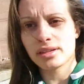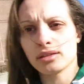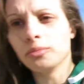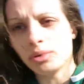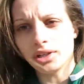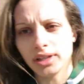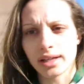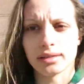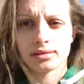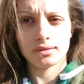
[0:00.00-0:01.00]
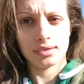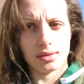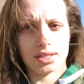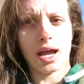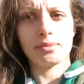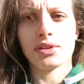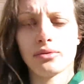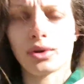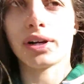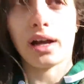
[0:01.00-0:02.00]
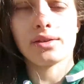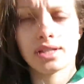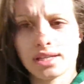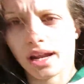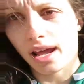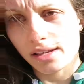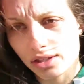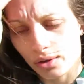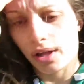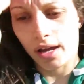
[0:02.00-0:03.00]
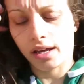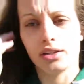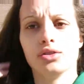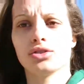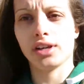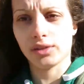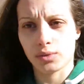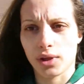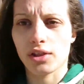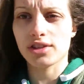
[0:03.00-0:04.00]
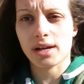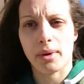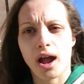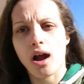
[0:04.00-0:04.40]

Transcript: muscle building types of workouts today. So like, and usually is what it's like my